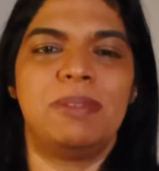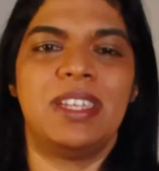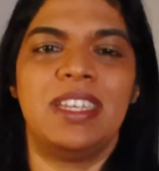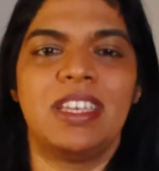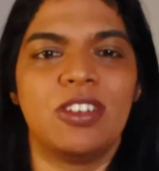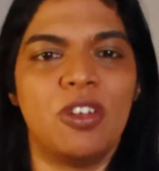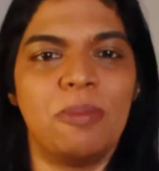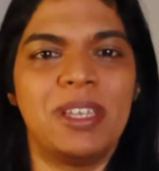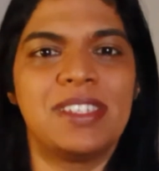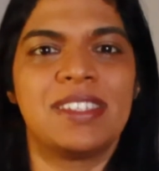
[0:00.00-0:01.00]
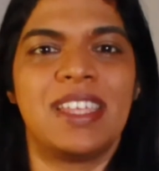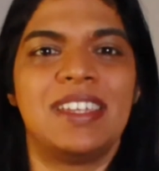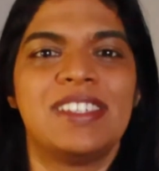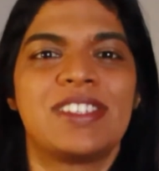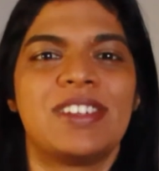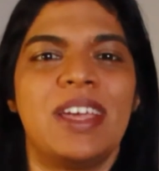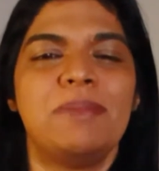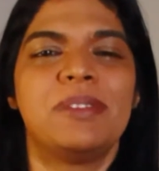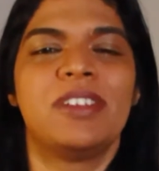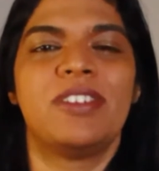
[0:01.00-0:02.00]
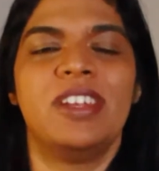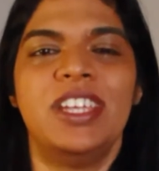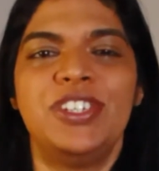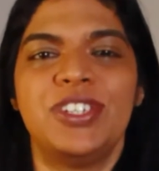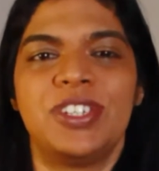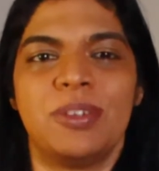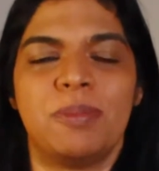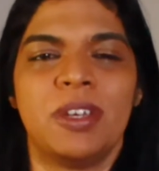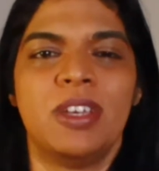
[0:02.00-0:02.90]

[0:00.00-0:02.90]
in economics that describes the relationship